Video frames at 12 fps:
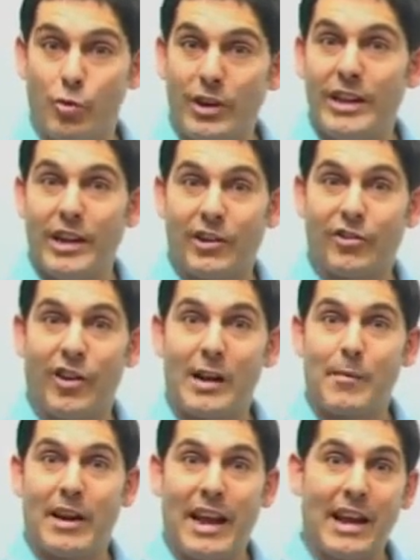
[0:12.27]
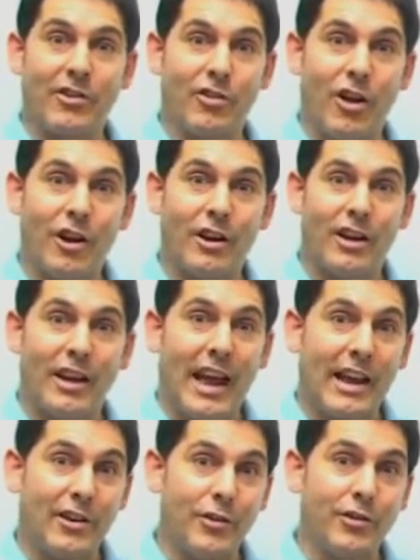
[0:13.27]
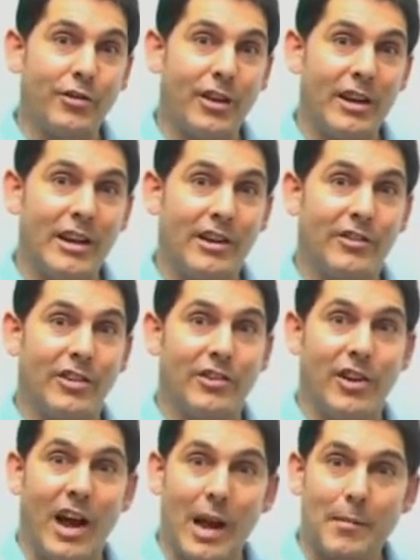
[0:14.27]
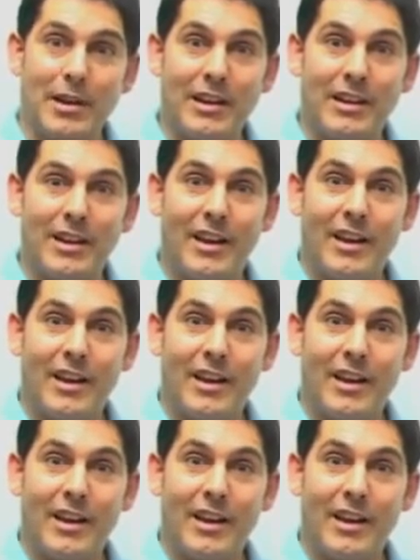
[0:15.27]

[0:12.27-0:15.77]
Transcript: really excited about ageLOC and nuskin is the timing?